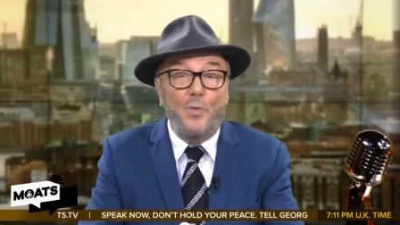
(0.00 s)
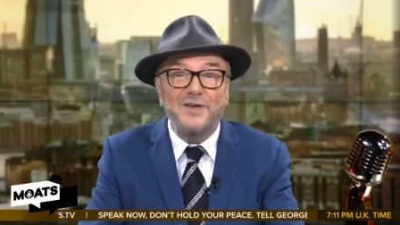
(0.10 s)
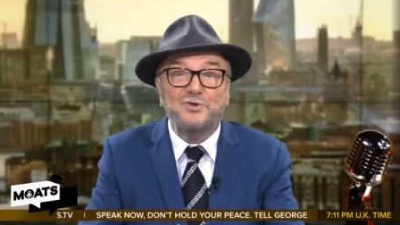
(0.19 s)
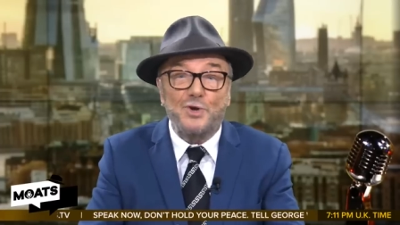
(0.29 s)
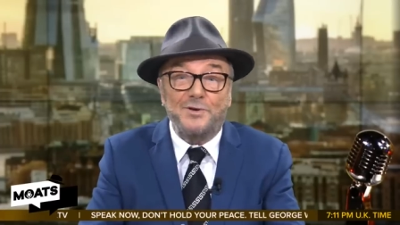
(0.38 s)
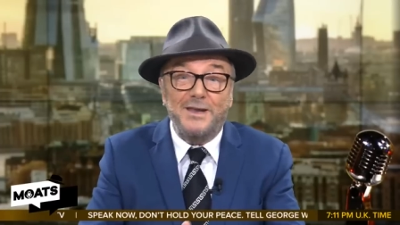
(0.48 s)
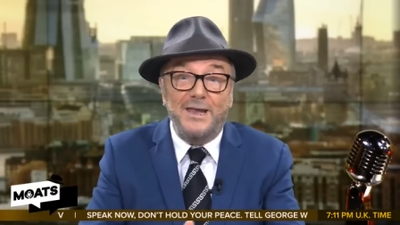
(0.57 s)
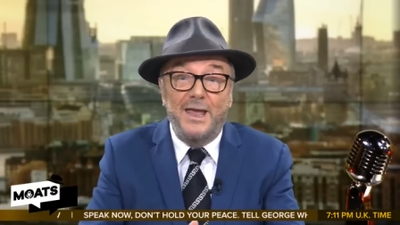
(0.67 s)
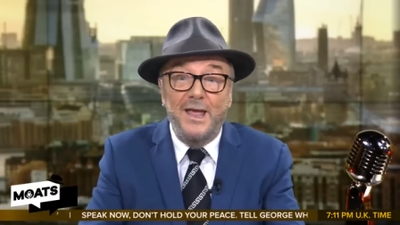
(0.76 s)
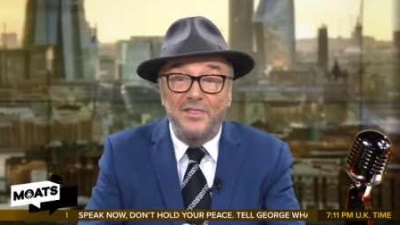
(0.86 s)
And why
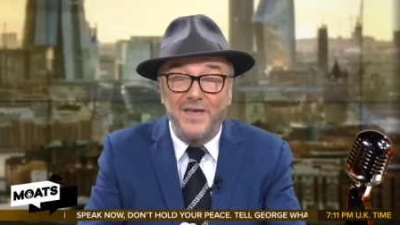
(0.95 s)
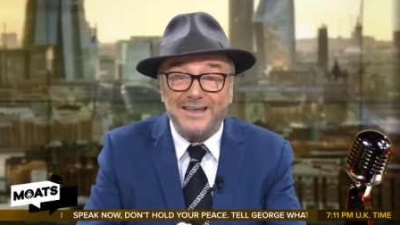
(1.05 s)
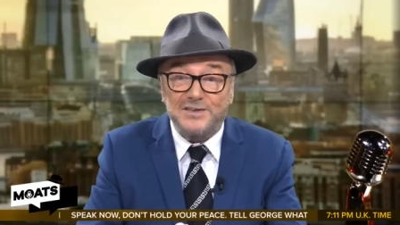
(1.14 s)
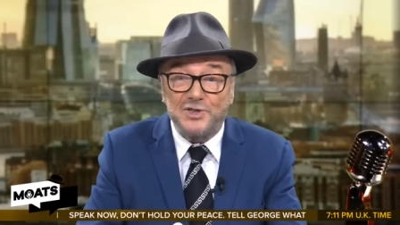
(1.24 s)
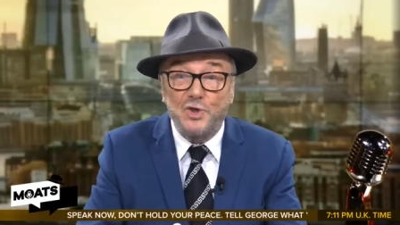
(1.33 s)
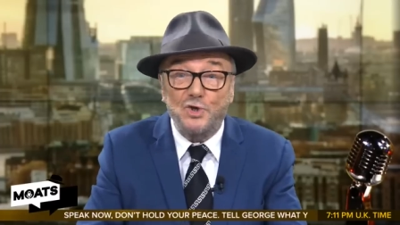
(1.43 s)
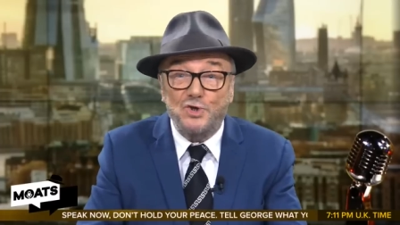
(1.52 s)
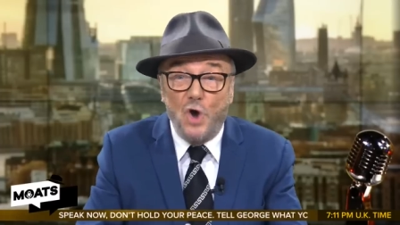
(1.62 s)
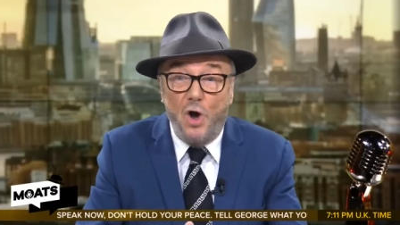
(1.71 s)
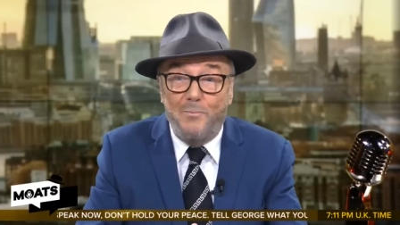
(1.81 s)
shouldn't he? That's
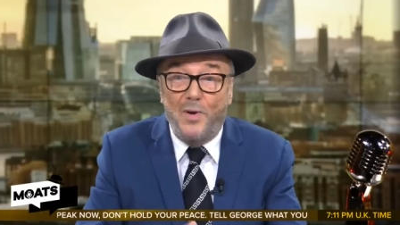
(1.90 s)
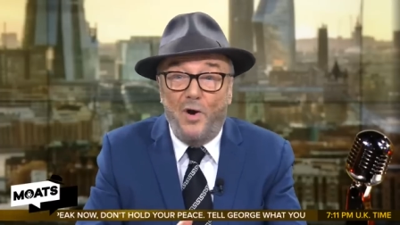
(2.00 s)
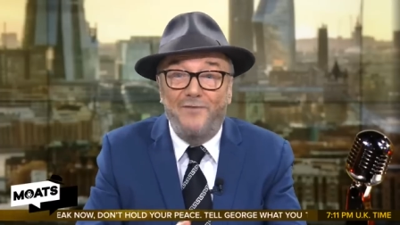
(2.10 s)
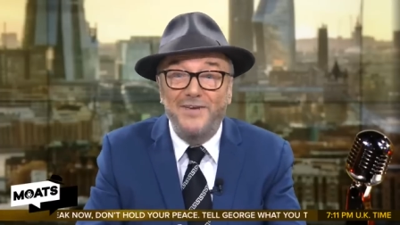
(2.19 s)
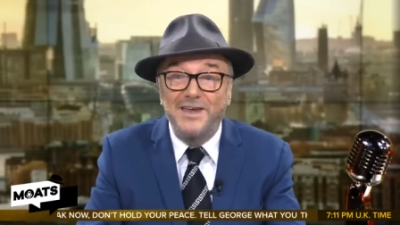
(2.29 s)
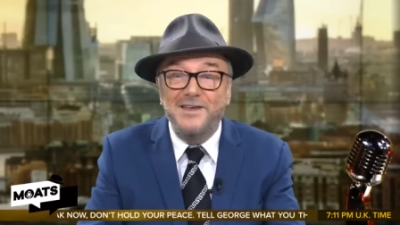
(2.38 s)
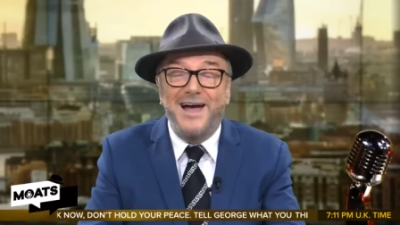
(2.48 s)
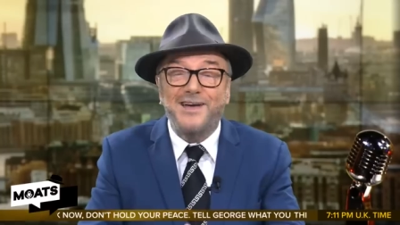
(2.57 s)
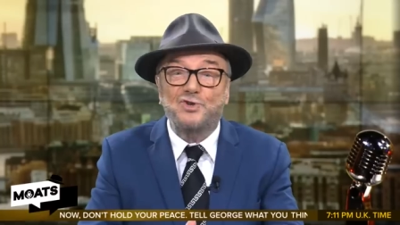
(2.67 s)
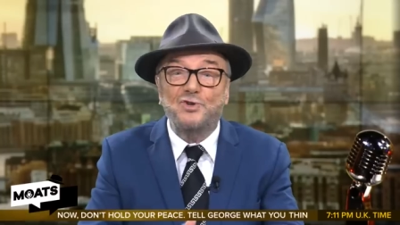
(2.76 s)
the job of a
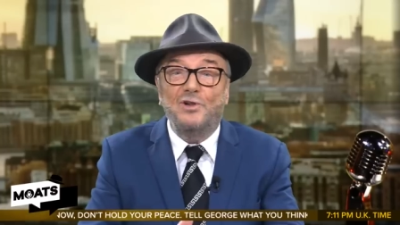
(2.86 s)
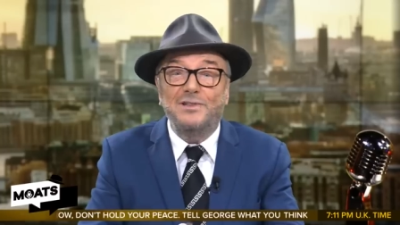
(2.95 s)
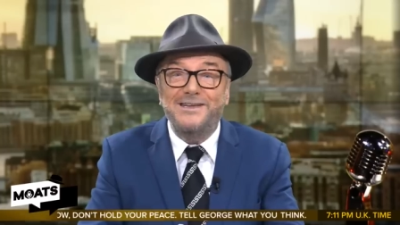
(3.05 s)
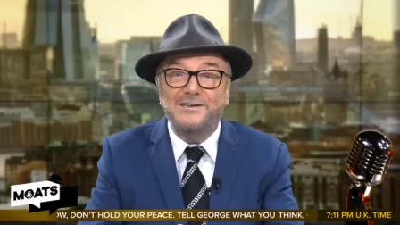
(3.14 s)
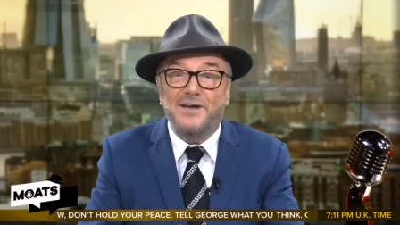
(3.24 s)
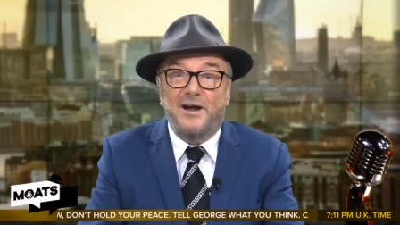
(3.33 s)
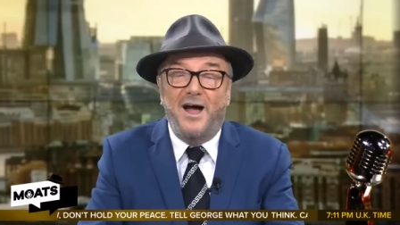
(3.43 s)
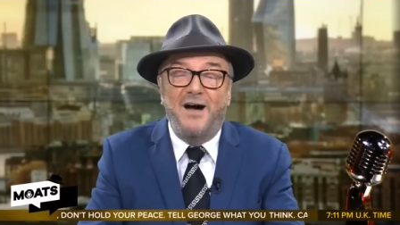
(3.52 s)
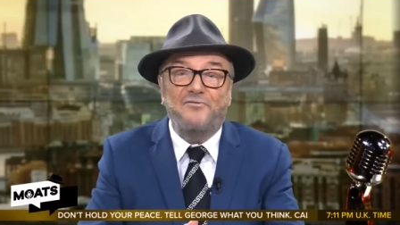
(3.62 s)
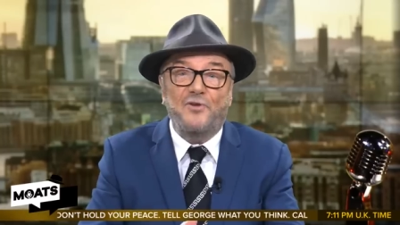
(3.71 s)
national
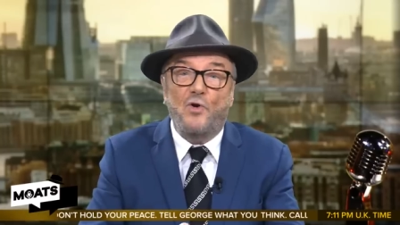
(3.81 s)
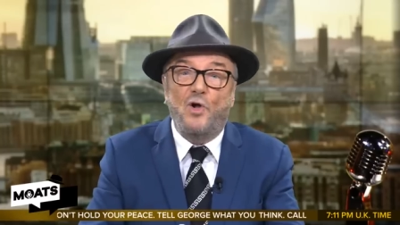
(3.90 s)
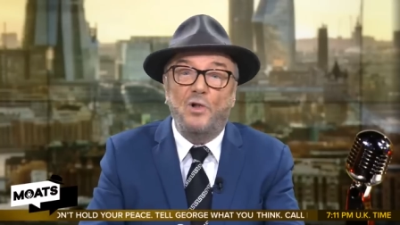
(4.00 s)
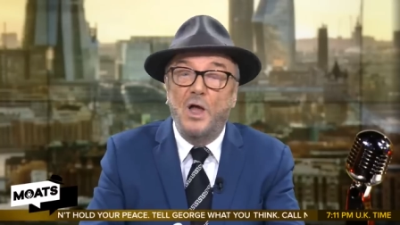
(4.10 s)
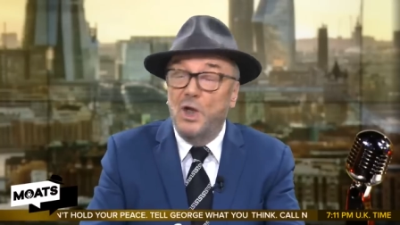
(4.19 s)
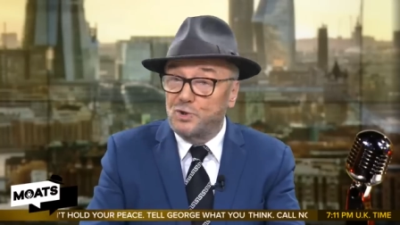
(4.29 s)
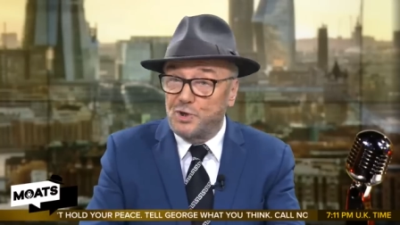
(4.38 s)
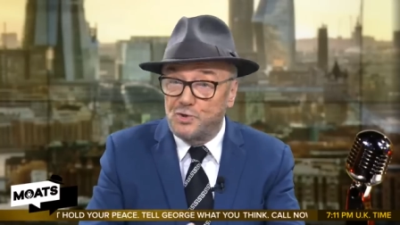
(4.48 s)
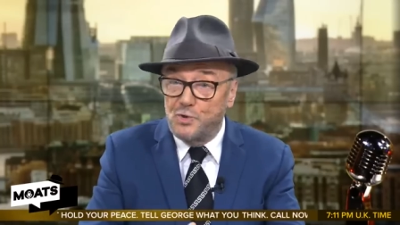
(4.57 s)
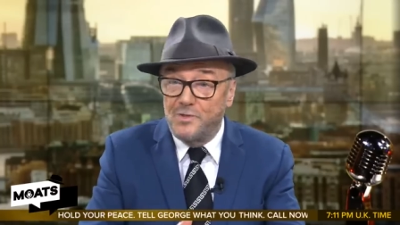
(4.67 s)
leader, after all,
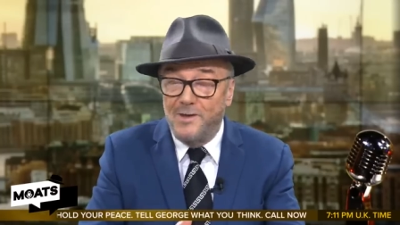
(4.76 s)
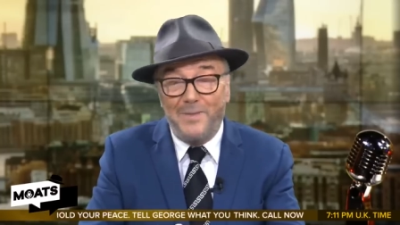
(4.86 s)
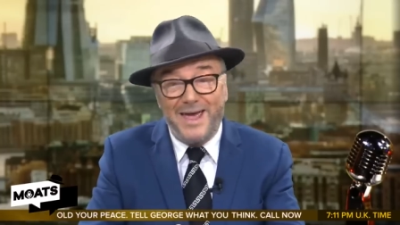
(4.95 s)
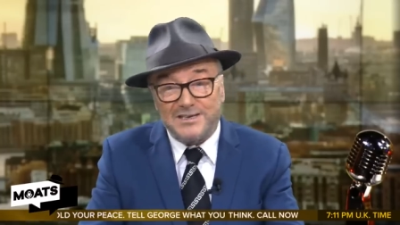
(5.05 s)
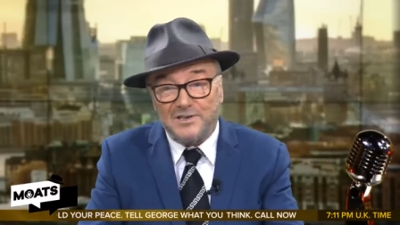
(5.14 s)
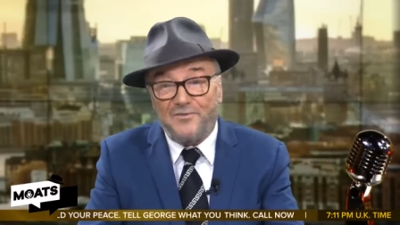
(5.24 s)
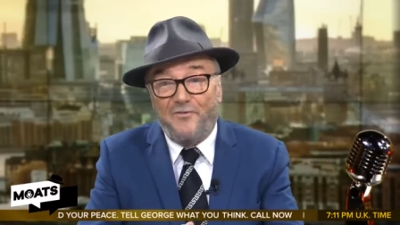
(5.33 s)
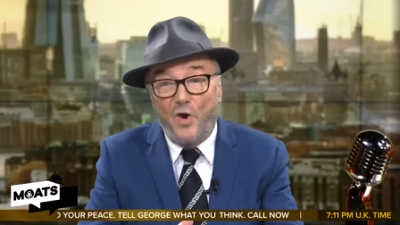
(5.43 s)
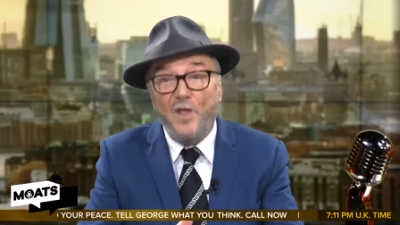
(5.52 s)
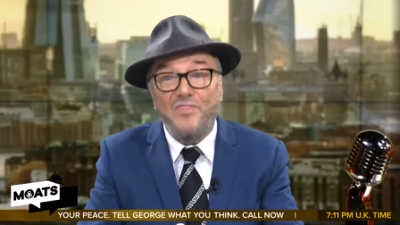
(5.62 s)
to do the
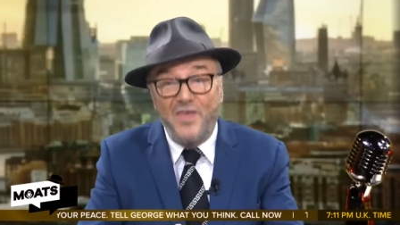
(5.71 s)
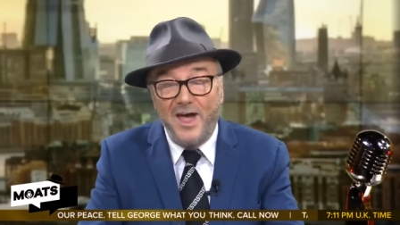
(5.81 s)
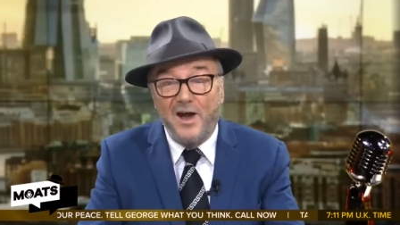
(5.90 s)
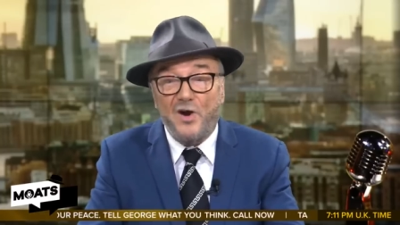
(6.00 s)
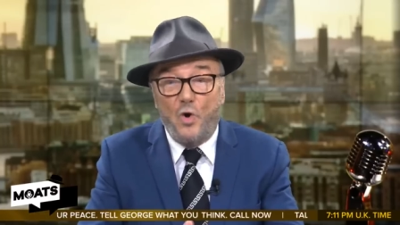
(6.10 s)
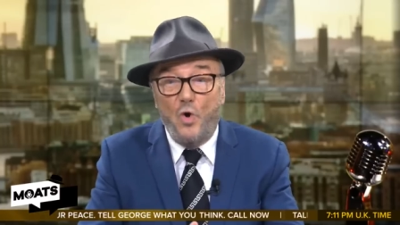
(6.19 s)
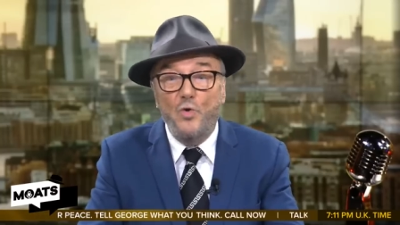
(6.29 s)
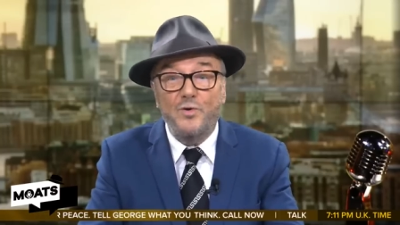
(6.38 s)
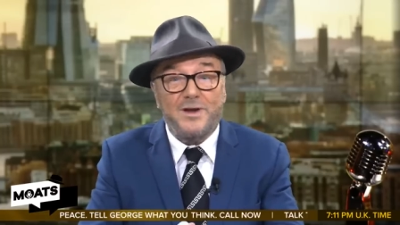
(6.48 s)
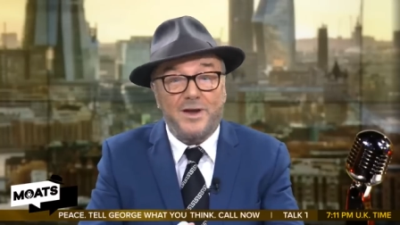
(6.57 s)
best for their
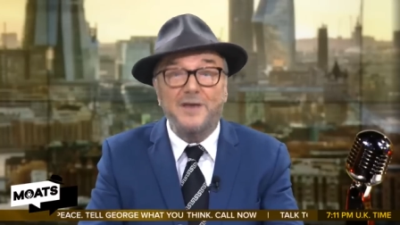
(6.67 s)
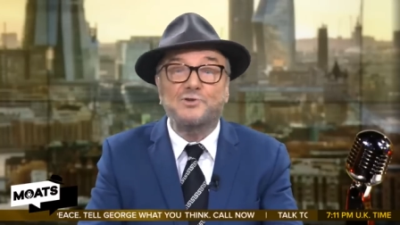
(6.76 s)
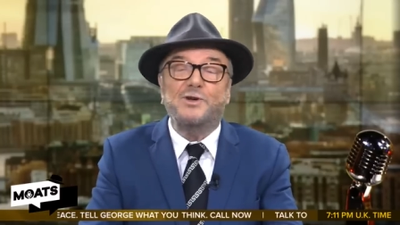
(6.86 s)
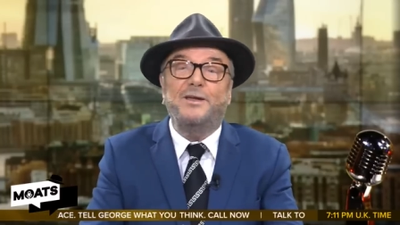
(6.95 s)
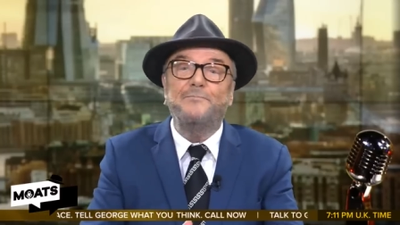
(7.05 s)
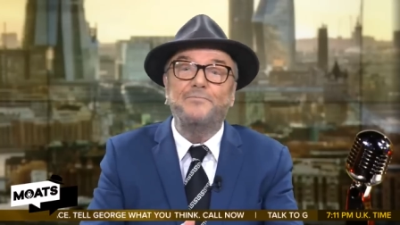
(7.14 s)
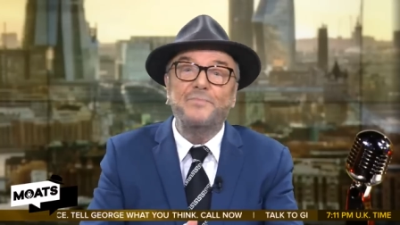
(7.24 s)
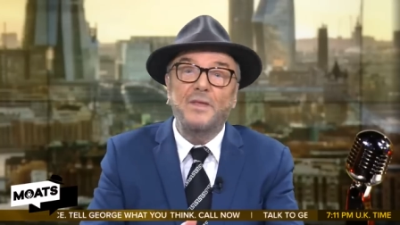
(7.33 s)
own country.